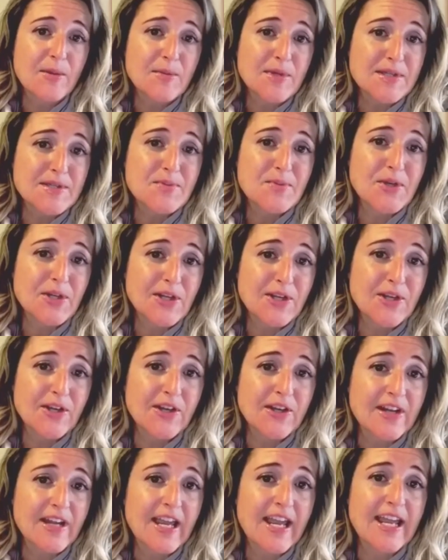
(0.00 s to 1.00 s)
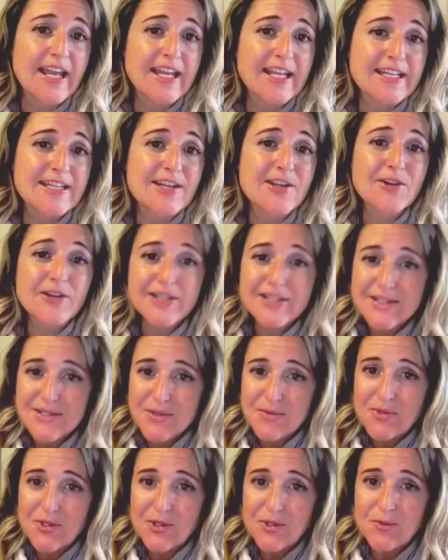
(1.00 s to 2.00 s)
is pretty good. And there is
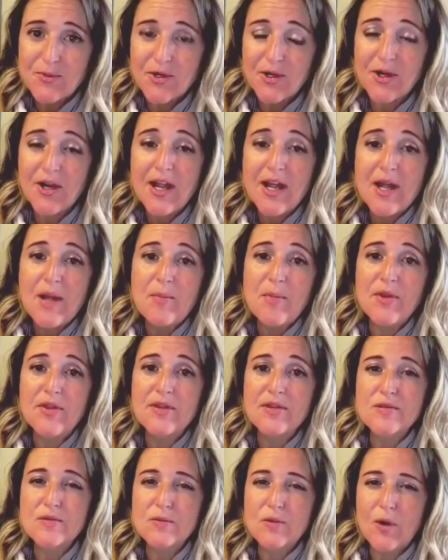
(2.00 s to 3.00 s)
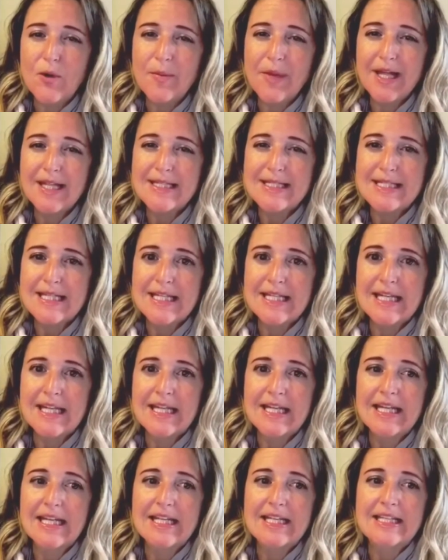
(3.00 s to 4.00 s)
some humor, but this romance in
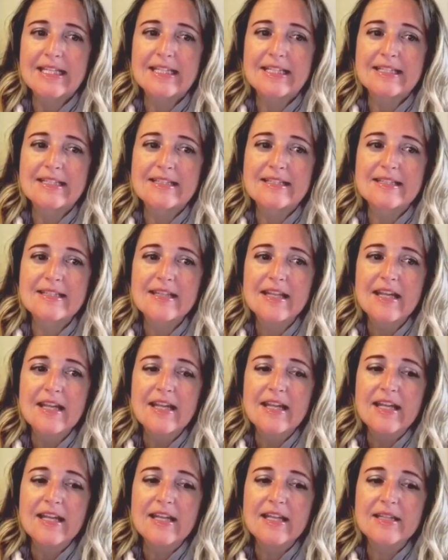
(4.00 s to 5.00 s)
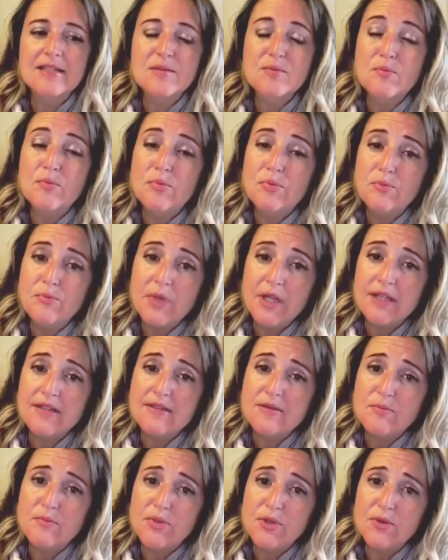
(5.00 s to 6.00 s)
it is,
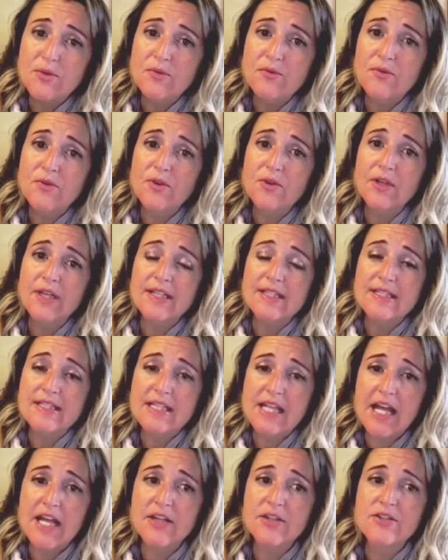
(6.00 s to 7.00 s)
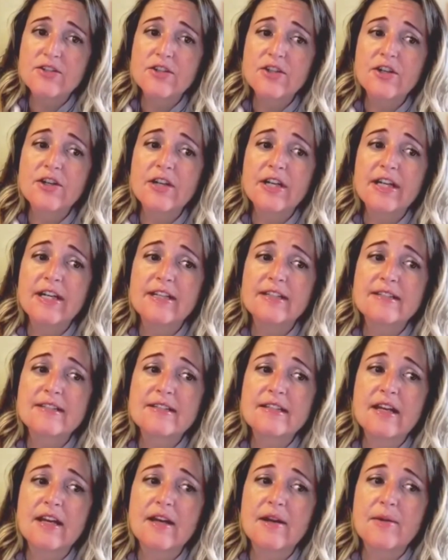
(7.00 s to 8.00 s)
it's beautiful, it's tender, it's